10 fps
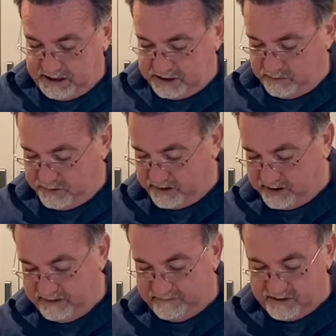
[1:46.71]
So I'm going to
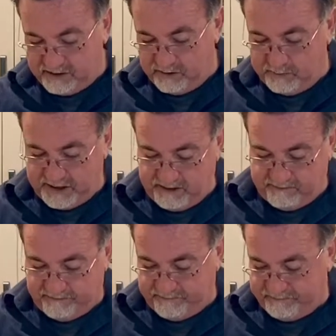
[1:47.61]
leave the little bit of
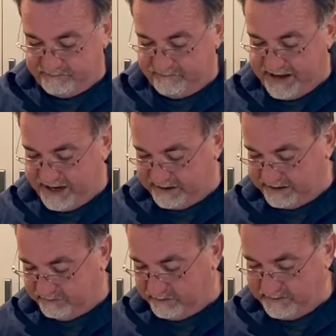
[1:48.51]
fat
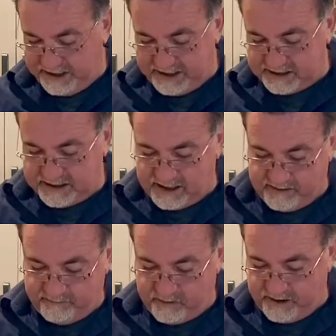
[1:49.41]
that remains in
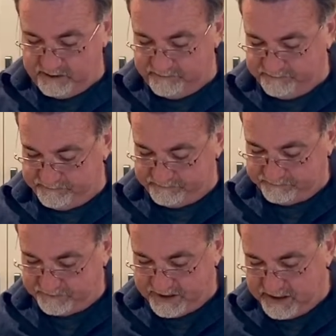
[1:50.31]
olive oil.
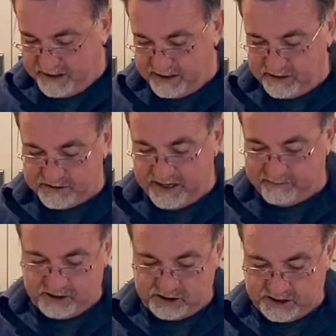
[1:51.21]
There's not
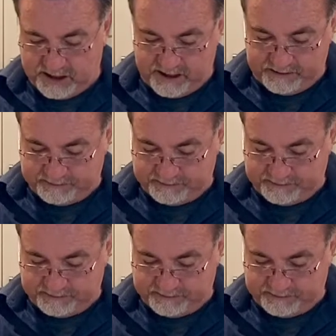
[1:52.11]
much there.